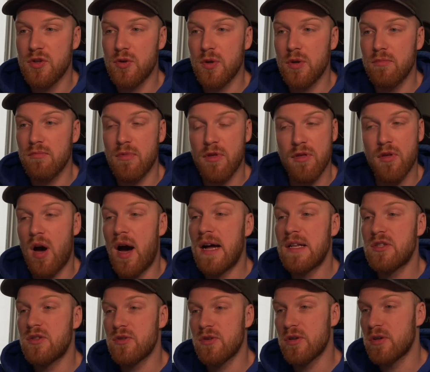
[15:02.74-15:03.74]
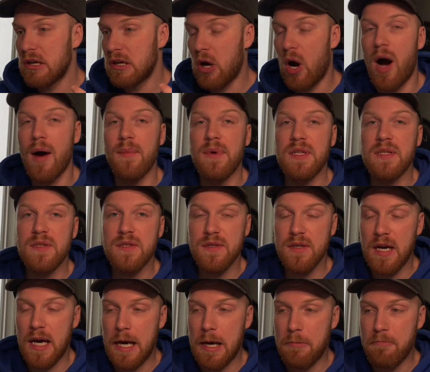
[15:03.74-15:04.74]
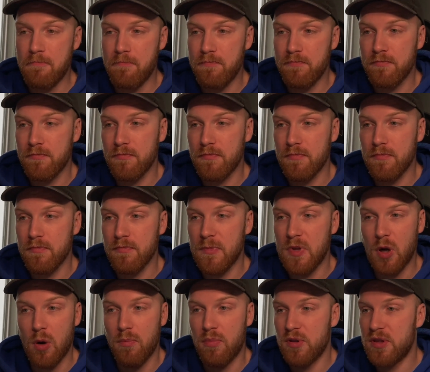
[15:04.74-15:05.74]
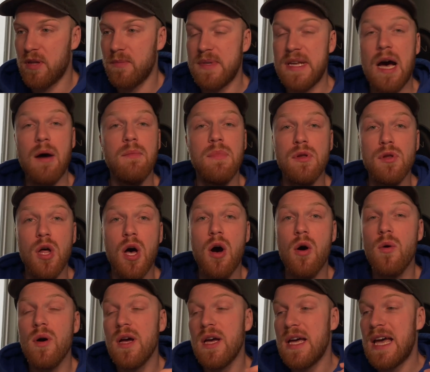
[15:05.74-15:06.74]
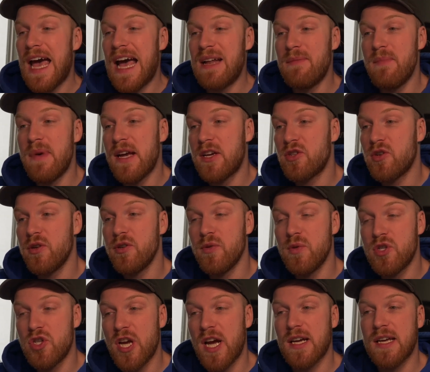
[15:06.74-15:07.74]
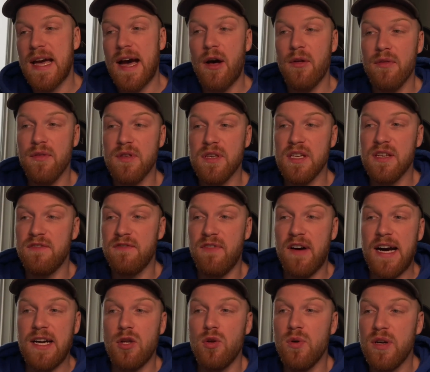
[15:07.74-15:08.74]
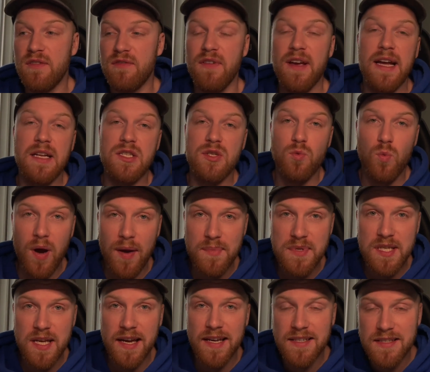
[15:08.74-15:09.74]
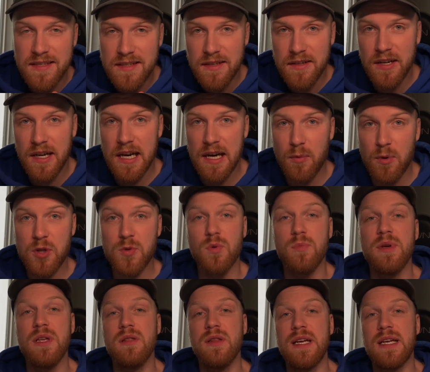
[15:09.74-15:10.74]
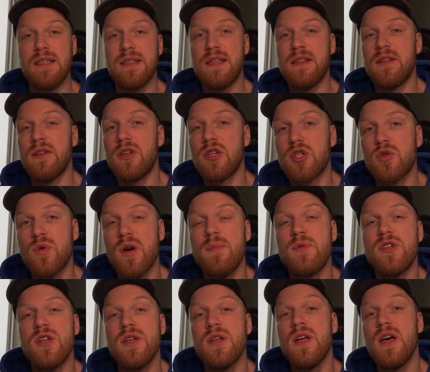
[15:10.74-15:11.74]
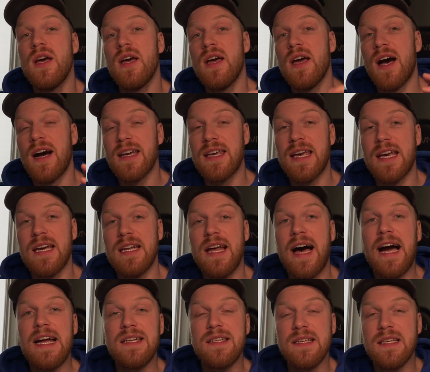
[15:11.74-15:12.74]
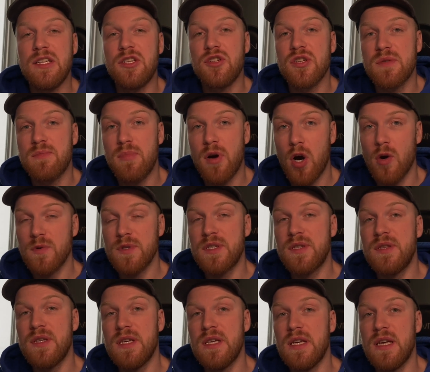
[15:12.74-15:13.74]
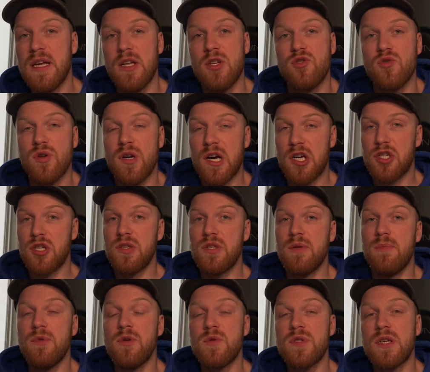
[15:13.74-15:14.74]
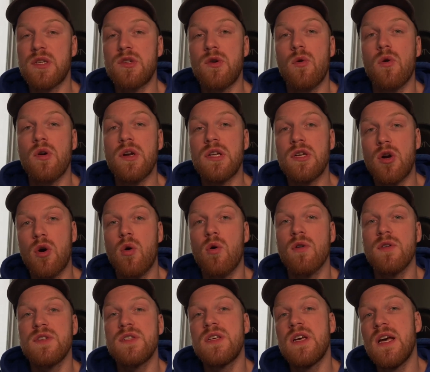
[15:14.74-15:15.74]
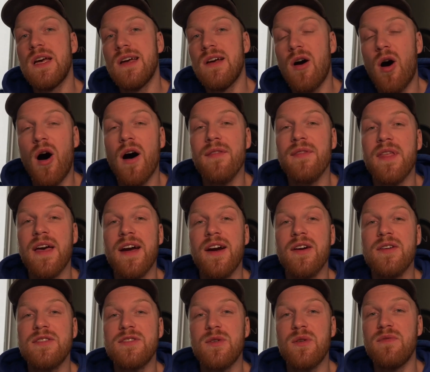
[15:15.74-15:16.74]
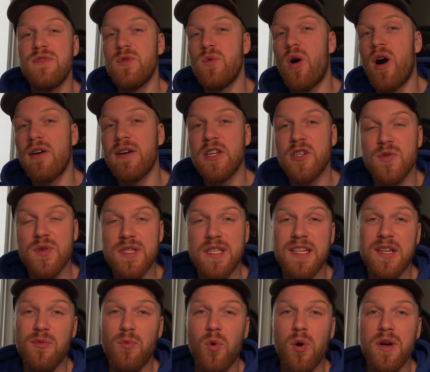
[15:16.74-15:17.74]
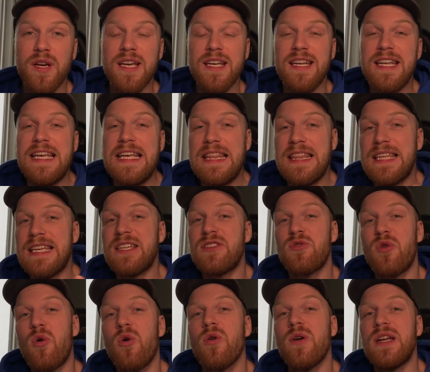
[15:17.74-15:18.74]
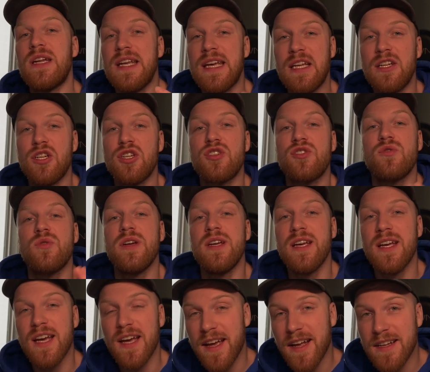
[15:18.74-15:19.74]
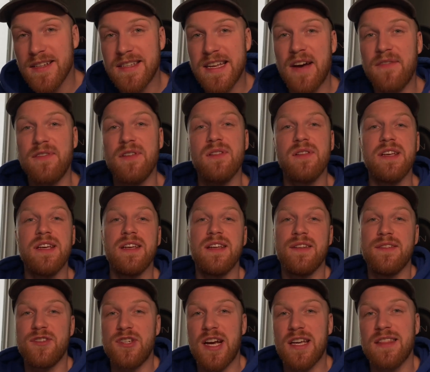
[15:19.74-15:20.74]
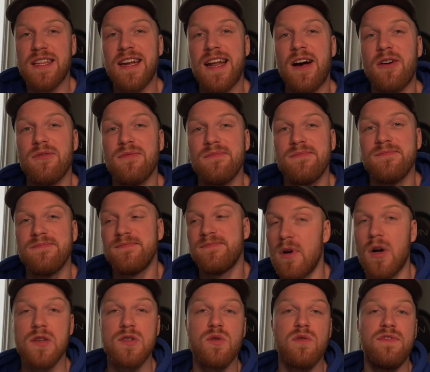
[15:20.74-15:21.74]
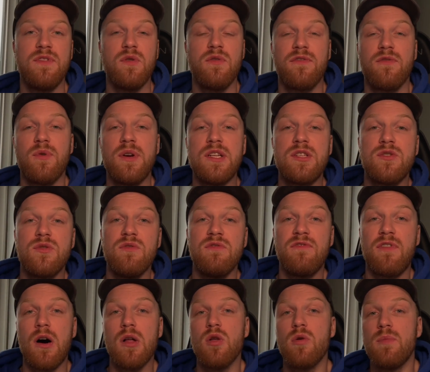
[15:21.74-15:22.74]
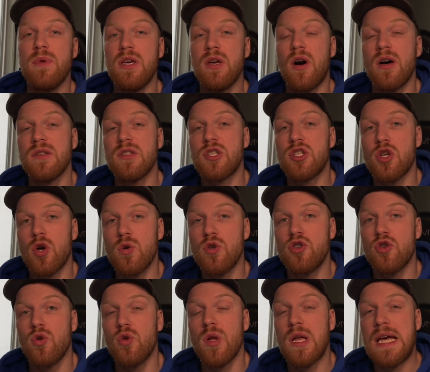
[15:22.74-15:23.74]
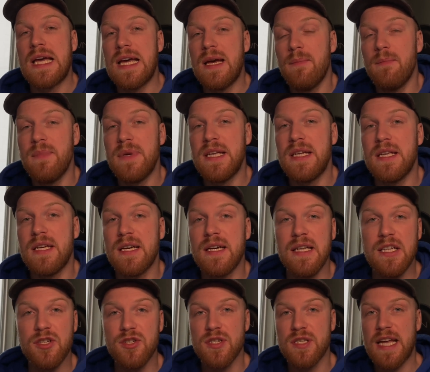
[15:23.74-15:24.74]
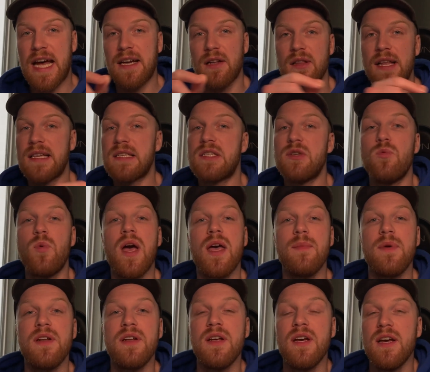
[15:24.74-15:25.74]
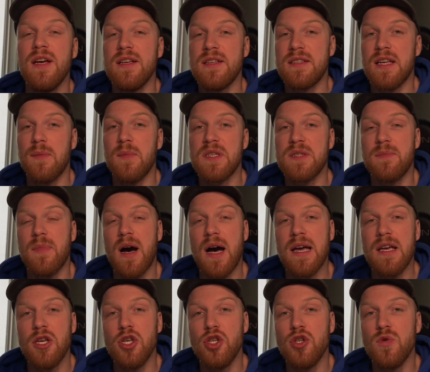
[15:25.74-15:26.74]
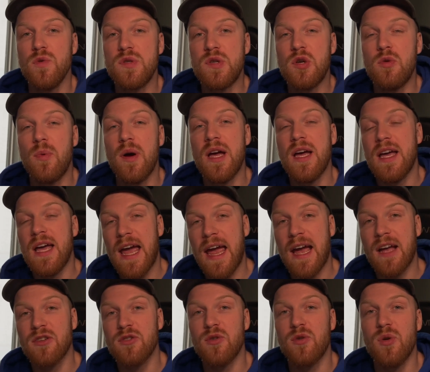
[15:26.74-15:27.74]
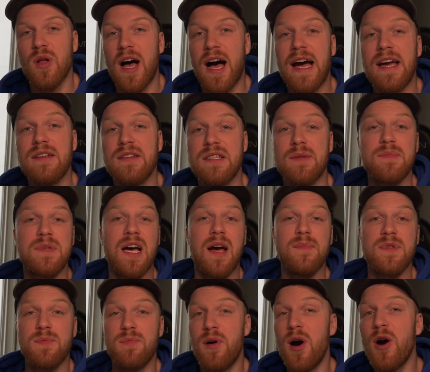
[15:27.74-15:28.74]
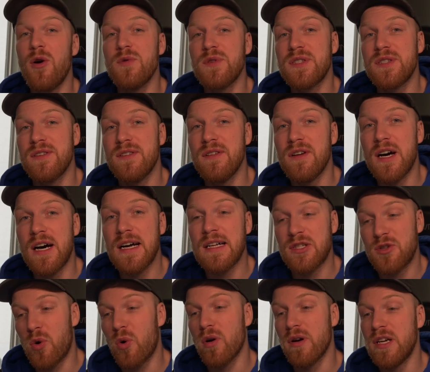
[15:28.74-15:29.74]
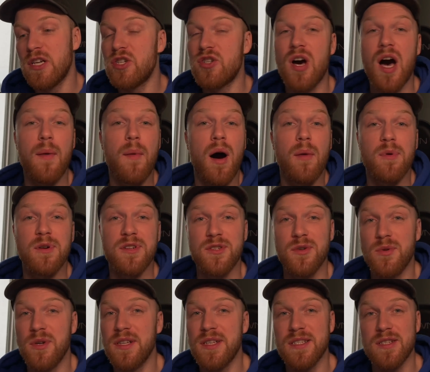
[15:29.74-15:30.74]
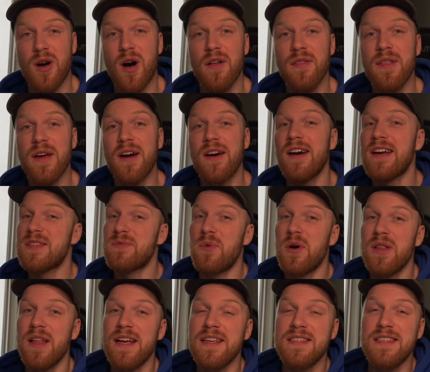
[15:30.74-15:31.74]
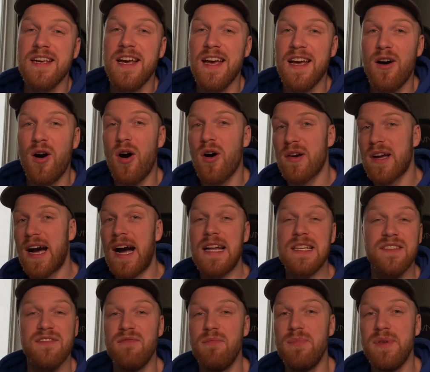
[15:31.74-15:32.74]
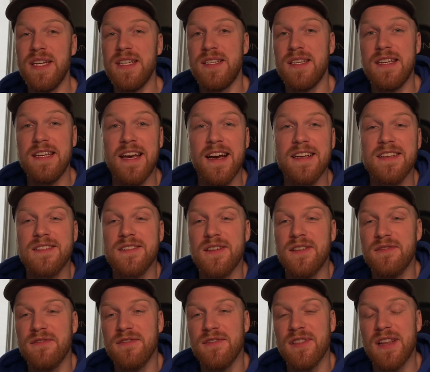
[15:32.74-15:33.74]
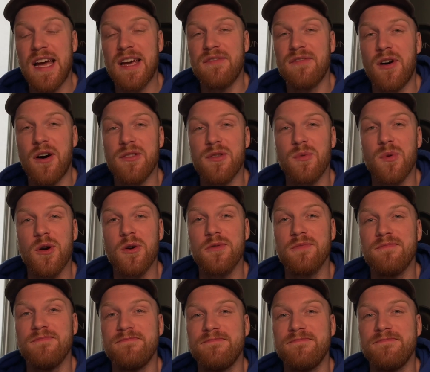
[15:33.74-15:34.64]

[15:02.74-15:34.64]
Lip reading: or thoughts or comments, put them down below, and make sure you check out the Final Advance website, which will be linked in the description. Again, I did just post the Introduction to Music Touring course on there. So if you are interested in working in the touring industry, definitely check that out. Also, feel free to follow me on social media. It's just @AlexiWayman, same as my YouTube handle. I sometimes post touring job opportunities on there, as well as all kinds of BTS of life on the road.